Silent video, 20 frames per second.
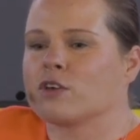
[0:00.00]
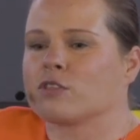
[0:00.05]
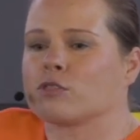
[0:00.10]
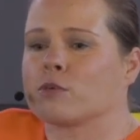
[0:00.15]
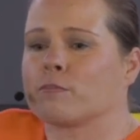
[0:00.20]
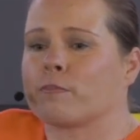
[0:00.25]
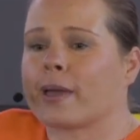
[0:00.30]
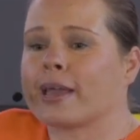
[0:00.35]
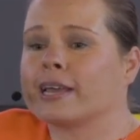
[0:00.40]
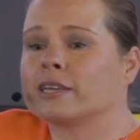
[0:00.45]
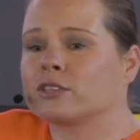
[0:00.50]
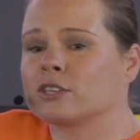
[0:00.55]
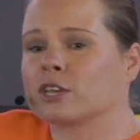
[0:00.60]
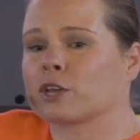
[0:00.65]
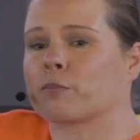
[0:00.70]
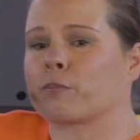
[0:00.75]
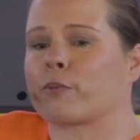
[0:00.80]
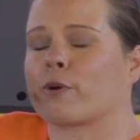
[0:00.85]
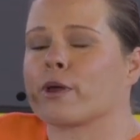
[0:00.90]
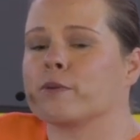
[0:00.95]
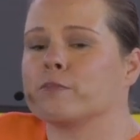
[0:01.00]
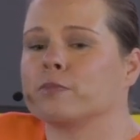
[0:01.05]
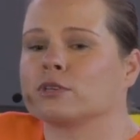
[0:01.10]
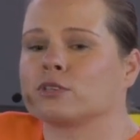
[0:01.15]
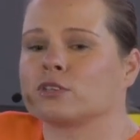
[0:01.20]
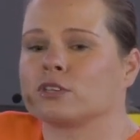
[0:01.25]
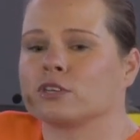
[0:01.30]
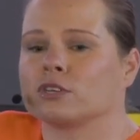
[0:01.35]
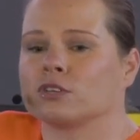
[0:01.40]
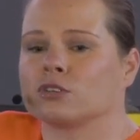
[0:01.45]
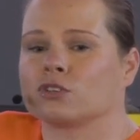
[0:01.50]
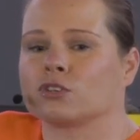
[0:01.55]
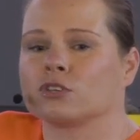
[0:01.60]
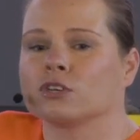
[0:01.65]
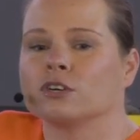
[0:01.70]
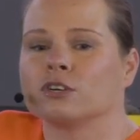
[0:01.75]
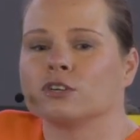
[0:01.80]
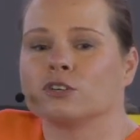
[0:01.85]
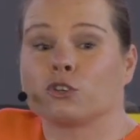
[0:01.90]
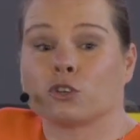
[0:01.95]
The basic premise is,
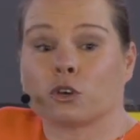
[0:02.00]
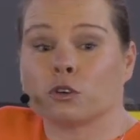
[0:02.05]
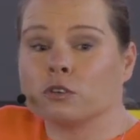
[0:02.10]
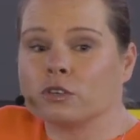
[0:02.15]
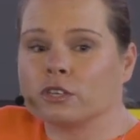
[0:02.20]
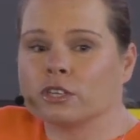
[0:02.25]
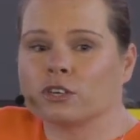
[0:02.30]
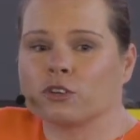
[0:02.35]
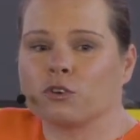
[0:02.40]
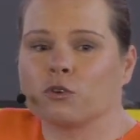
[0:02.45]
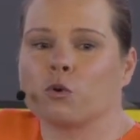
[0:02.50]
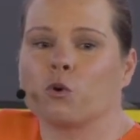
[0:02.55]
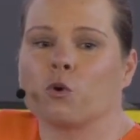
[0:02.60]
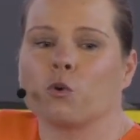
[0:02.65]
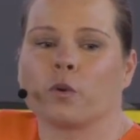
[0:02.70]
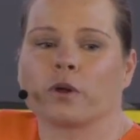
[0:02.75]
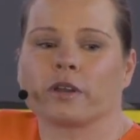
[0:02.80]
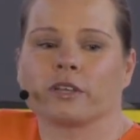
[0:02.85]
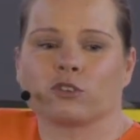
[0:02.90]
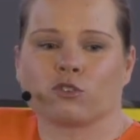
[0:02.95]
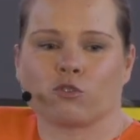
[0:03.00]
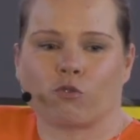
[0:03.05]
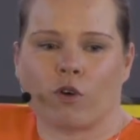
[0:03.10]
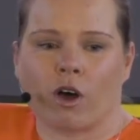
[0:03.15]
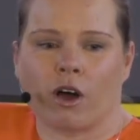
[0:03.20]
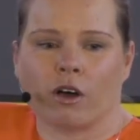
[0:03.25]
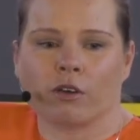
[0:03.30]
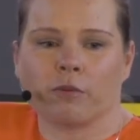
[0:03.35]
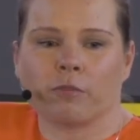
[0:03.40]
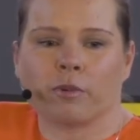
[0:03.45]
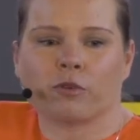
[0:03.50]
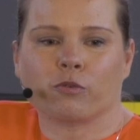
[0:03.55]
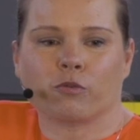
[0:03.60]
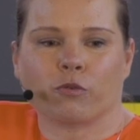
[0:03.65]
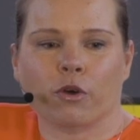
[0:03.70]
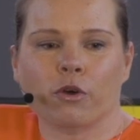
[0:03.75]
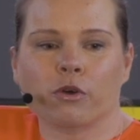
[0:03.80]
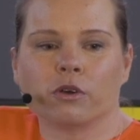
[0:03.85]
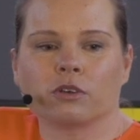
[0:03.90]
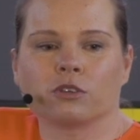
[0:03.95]
don't ignore what is wrong, but
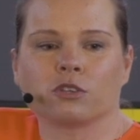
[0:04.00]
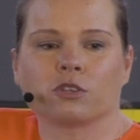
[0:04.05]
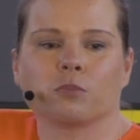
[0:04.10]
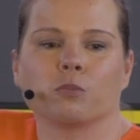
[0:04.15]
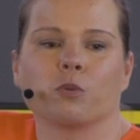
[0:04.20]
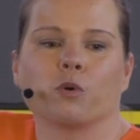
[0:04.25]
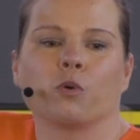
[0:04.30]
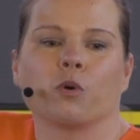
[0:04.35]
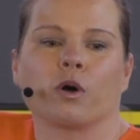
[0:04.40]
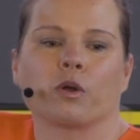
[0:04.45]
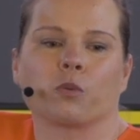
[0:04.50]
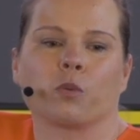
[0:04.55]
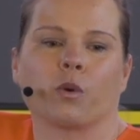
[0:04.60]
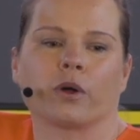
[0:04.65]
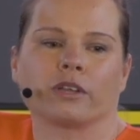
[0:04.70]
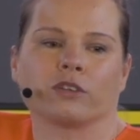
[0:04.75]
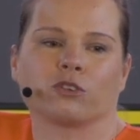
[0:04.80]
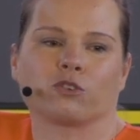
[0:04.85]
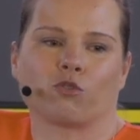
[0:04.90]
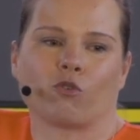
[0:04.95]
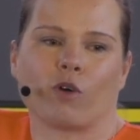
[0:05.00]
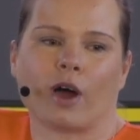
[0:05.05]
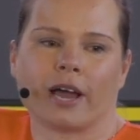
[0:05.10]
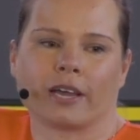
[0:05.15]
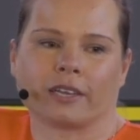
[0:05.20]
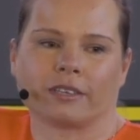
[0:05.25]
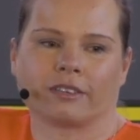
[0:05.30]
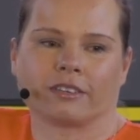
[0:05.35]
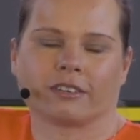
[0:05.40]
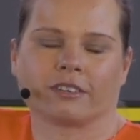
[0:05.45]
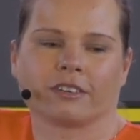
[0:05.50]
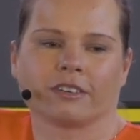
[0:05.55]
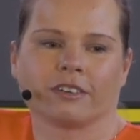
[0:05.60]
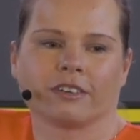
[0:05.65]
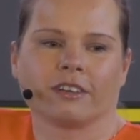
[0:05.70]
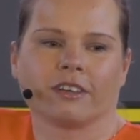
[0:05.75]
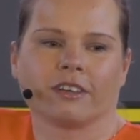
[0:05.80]
focus more on what is right.